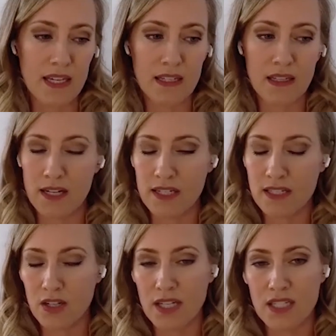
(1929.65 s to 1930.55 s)
he, Larry,
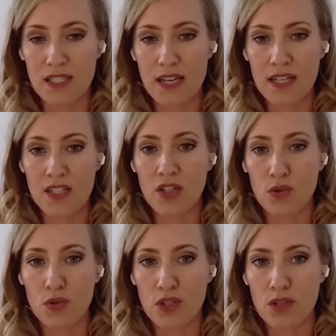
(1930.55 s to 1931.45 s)
and Sergey designed
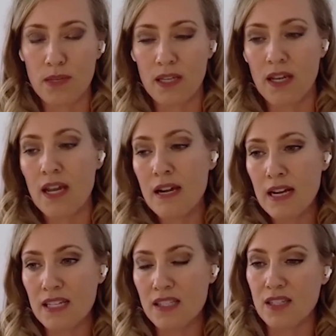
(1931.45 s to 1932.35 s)
Google to be
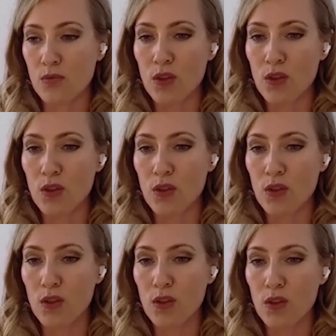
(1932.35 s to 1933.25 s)
a system with
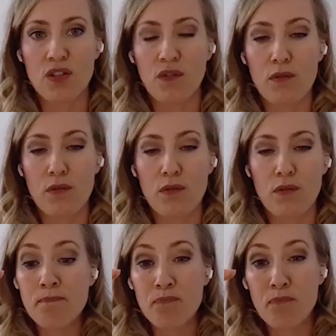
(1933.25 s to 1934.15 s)
really clear direction from the
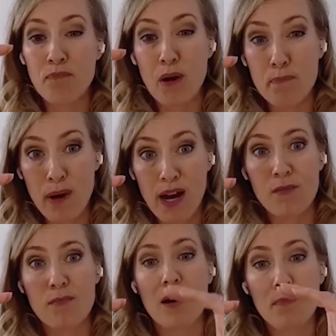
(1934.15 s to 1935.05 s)
top, but
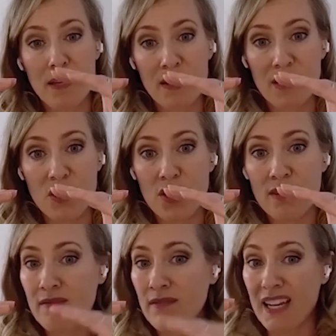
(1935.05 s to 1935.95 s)
bottom up innovation.